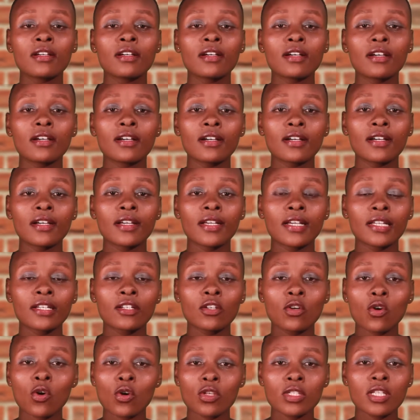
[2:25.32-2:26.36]

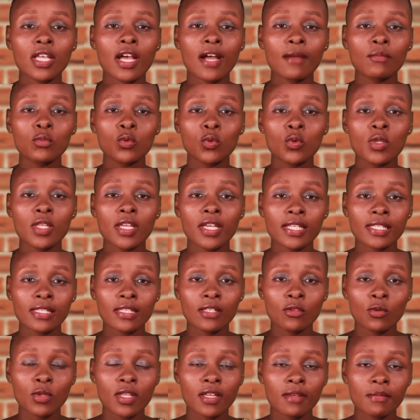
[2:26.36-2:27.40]
and cause harm
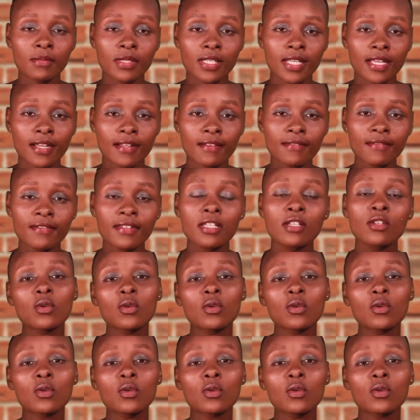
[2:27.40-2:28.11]
to themselves.